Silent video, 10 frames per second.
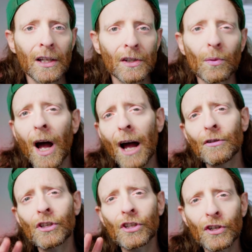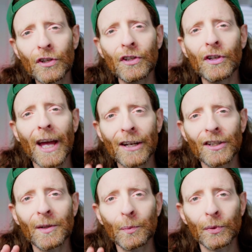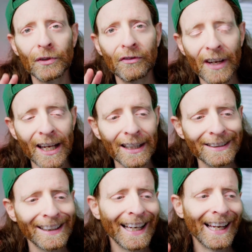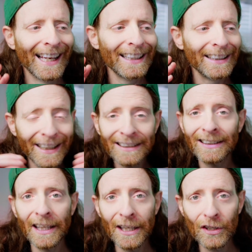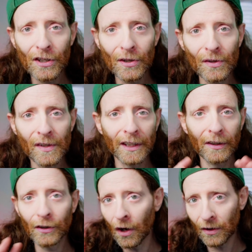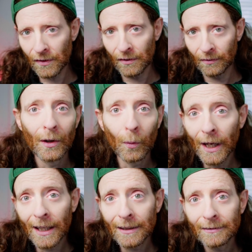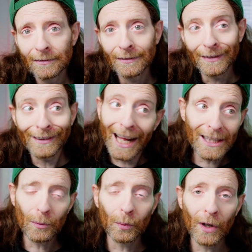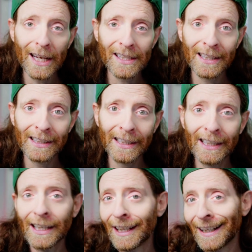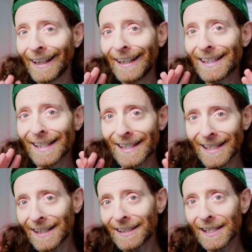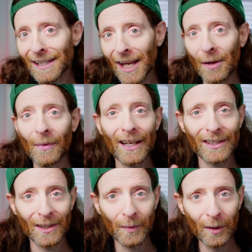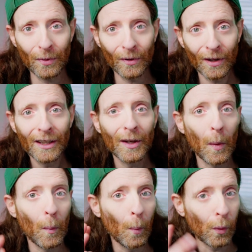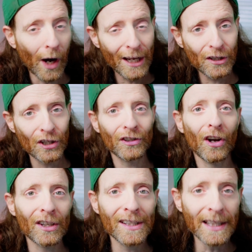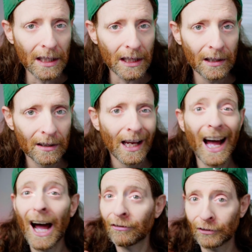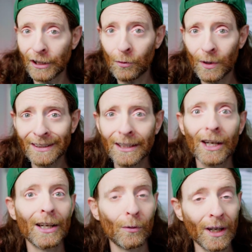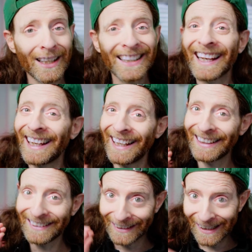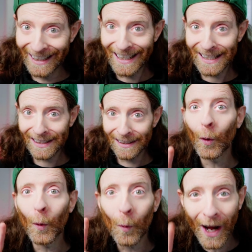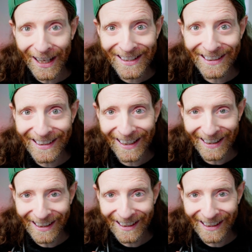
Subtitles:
So how should you actually prevent dental issues in dogs? Well, not surprisingly, it's exactly the same as in people. Brush your dog's teeth. How frequent? Well, at least once a day.